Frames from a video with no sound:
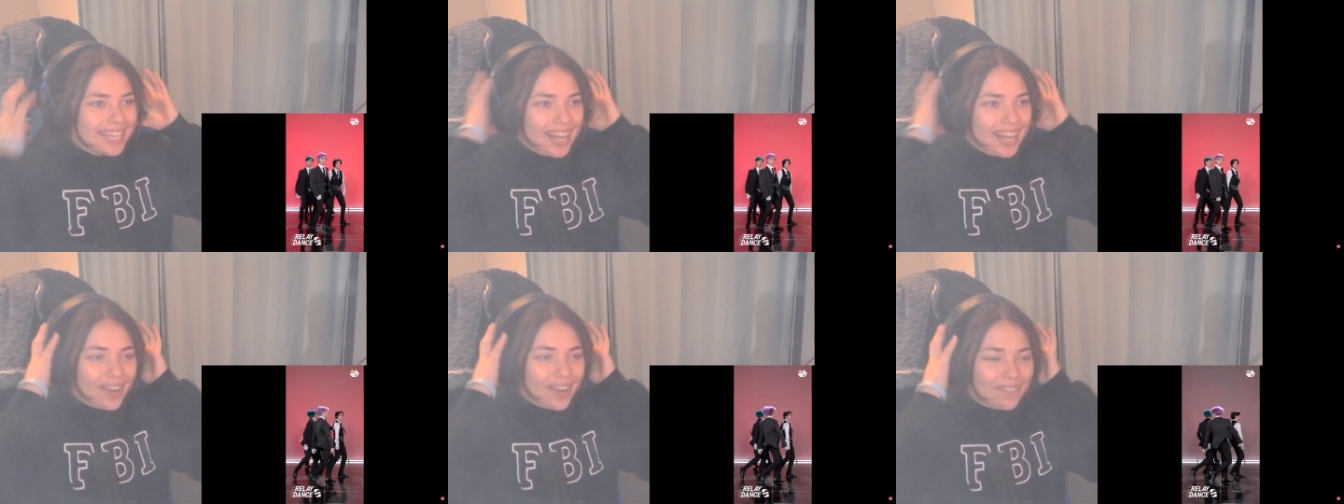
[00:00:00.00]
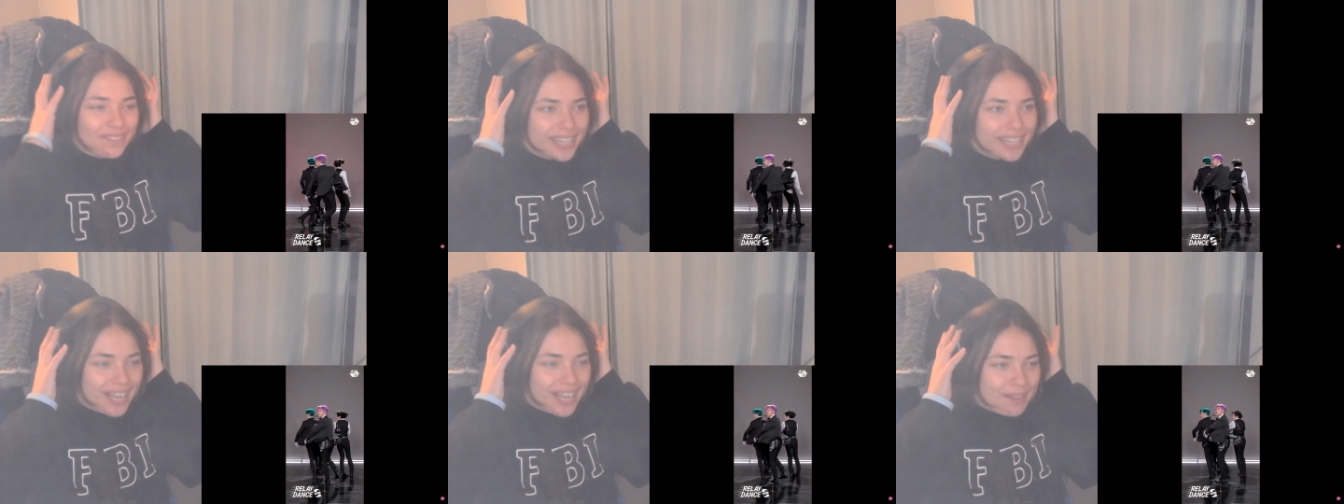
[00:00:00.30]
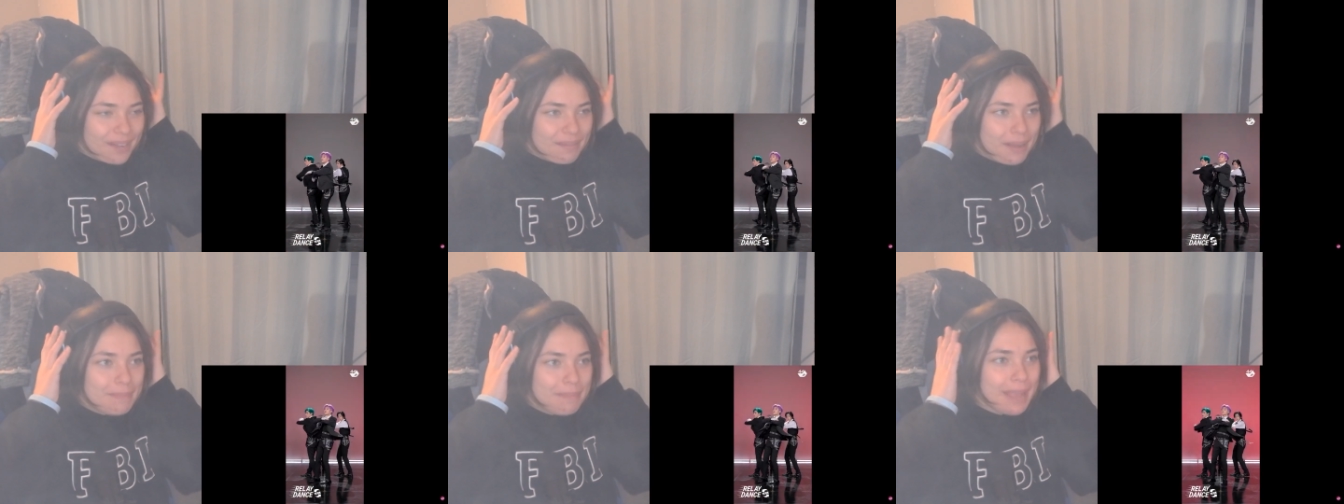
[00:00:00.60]
oh my
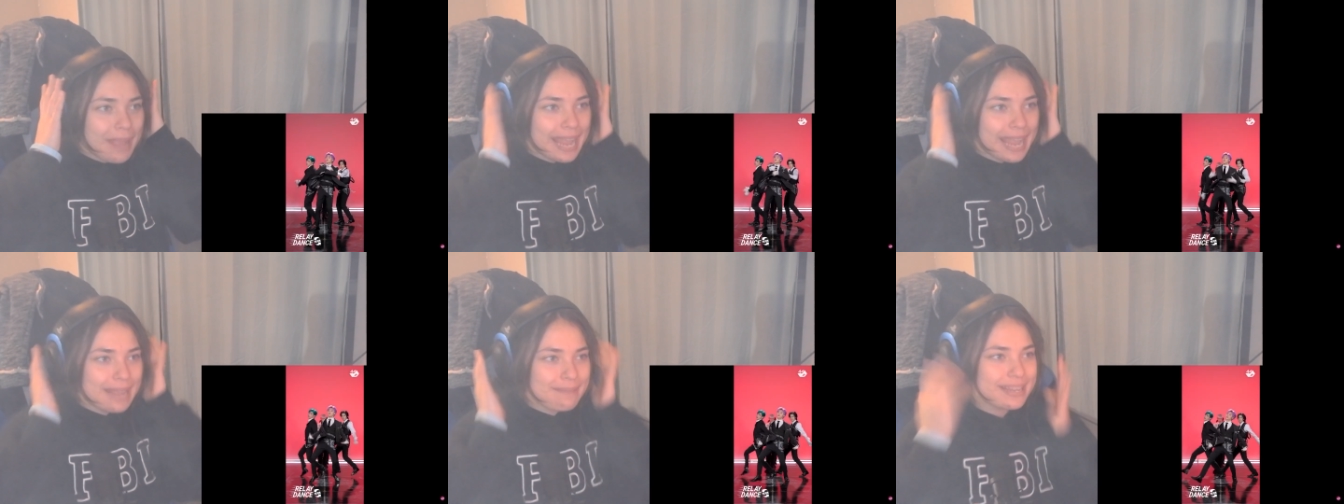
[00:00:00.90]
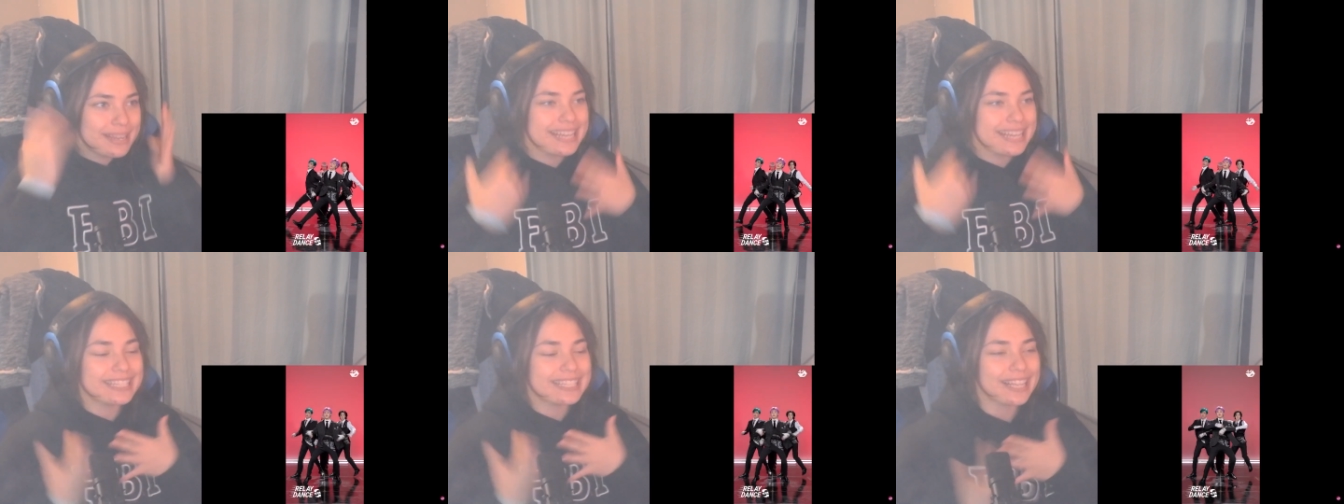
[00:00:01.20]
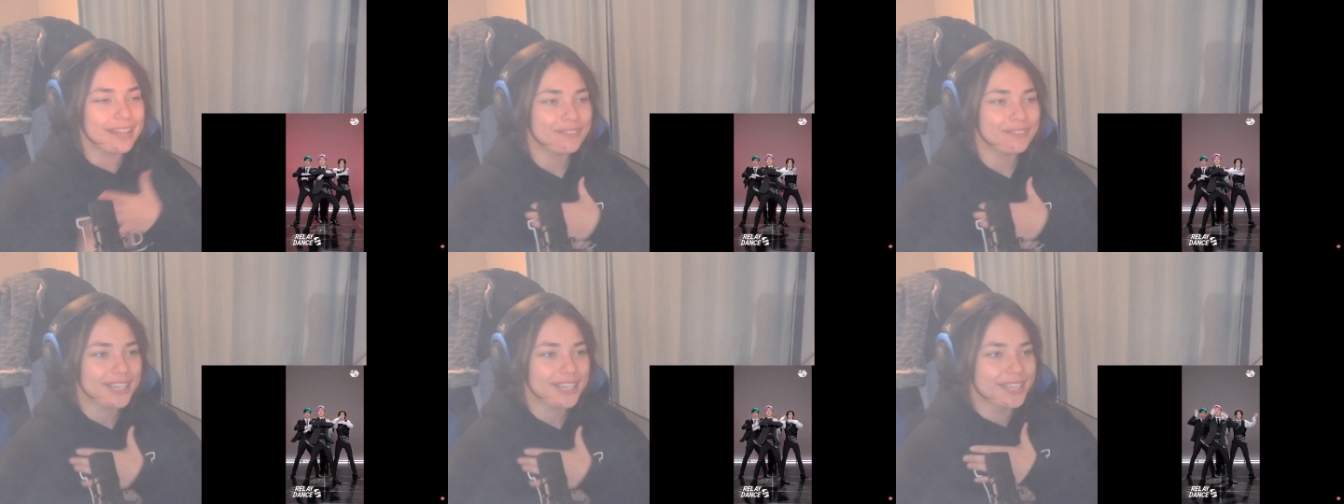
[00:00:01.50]
god, my babies!
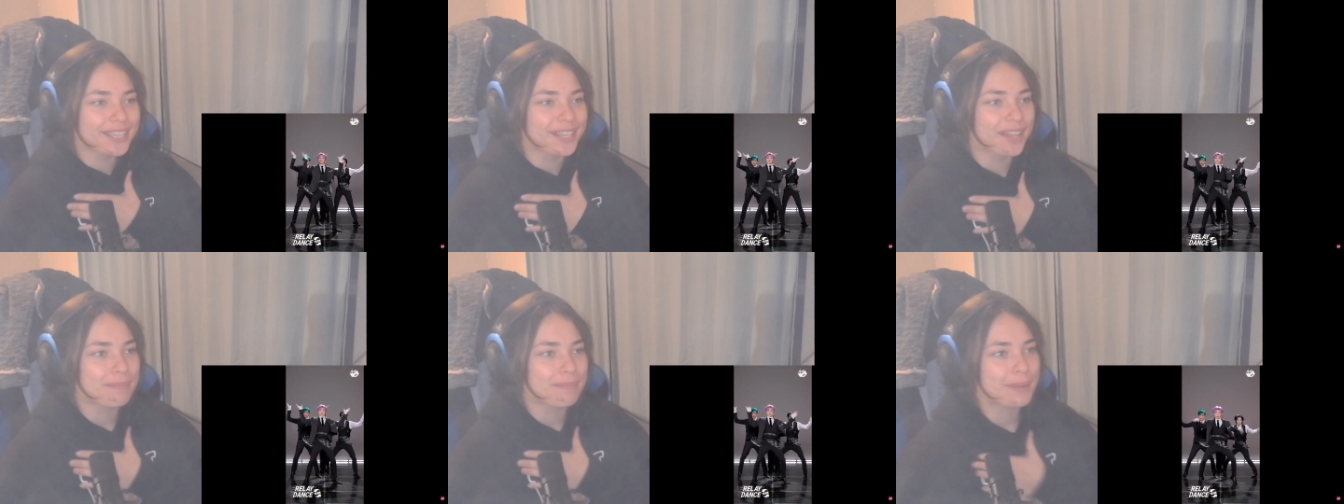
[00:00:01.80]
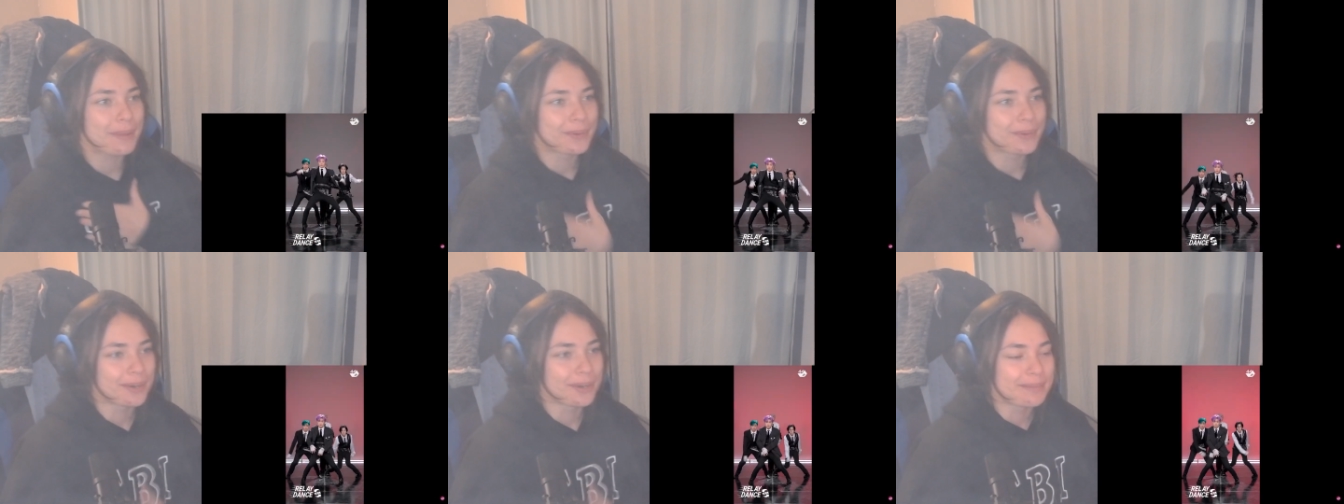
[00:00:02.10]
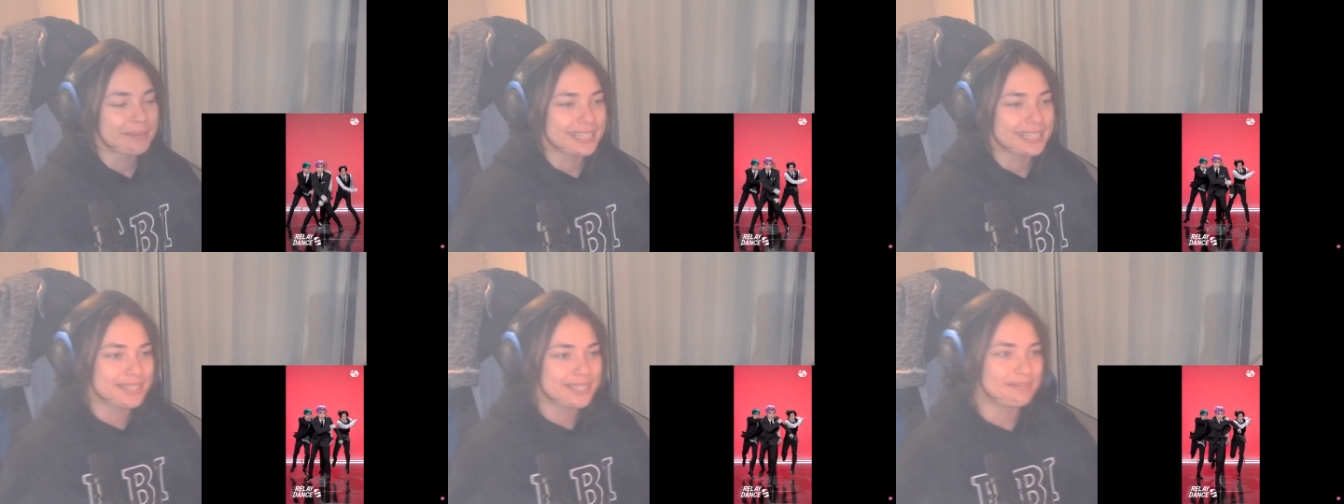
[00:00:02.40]
I freaking love P1
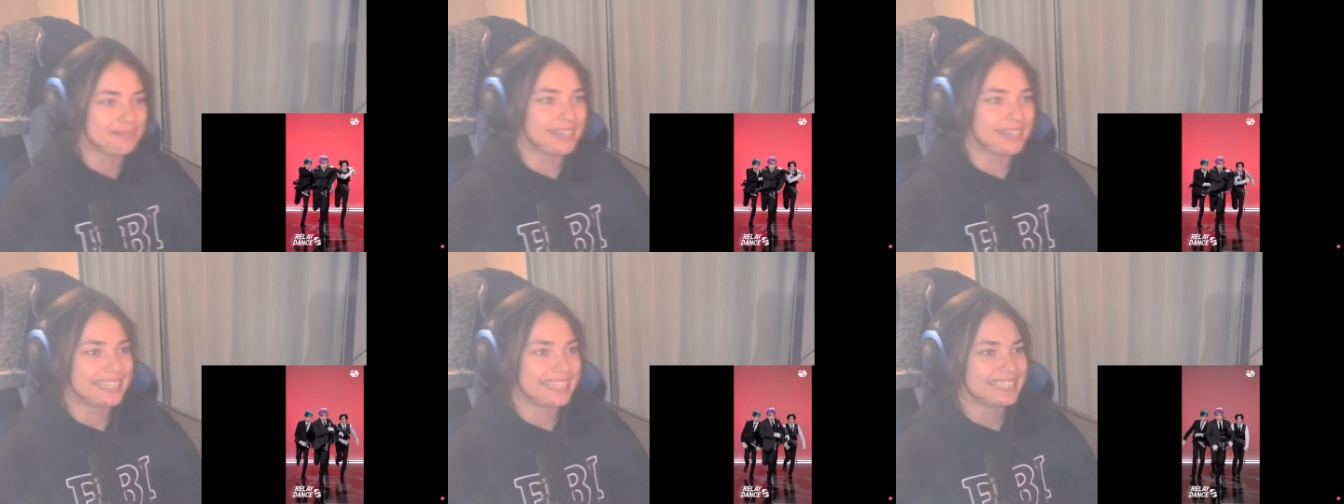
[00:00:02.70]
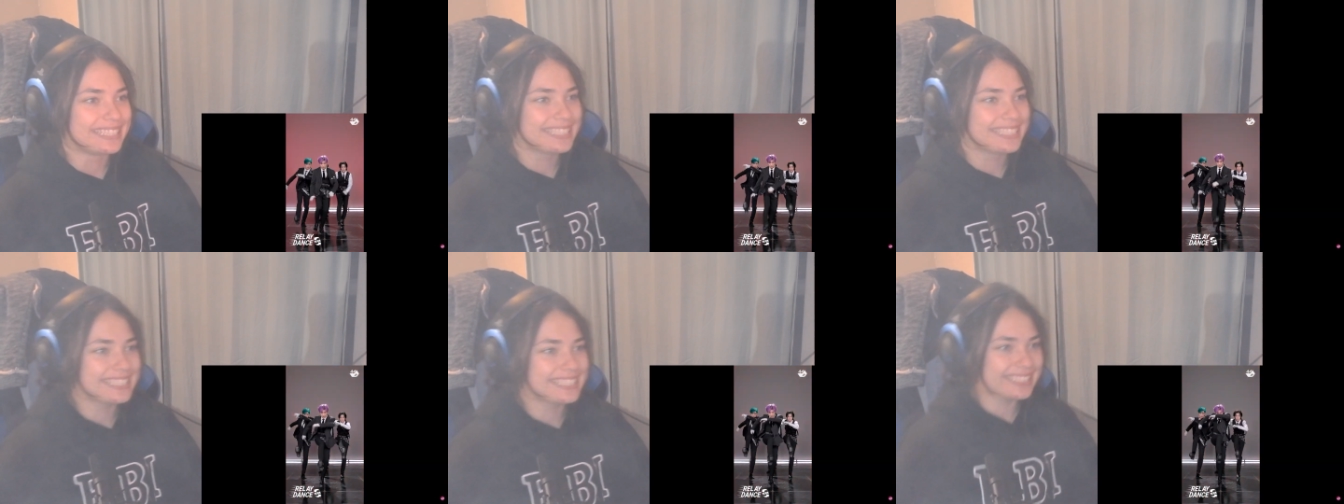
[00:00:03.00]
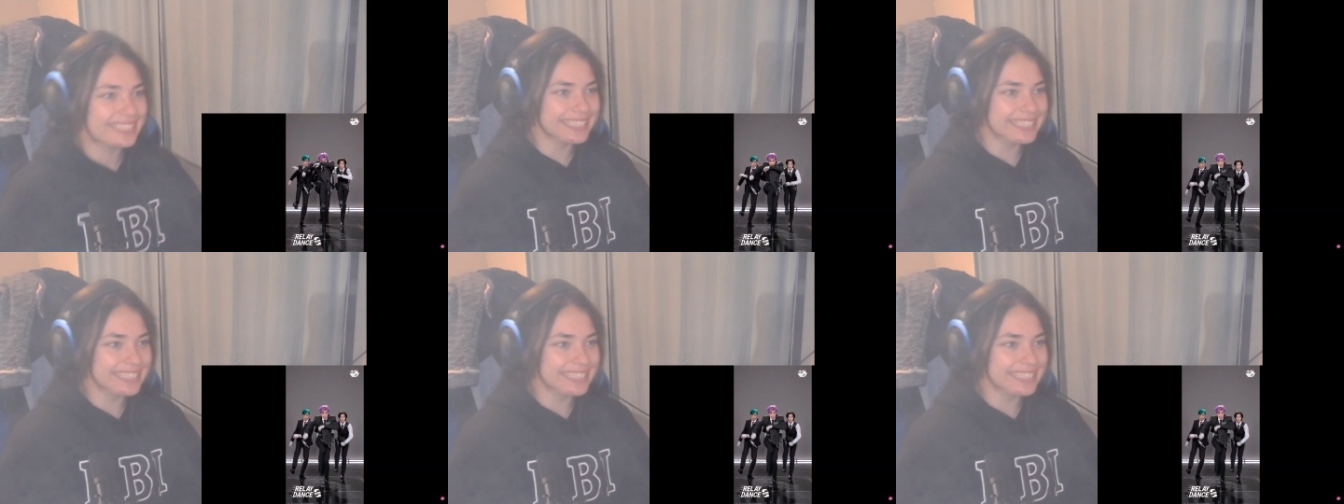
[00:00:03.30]
homie so much.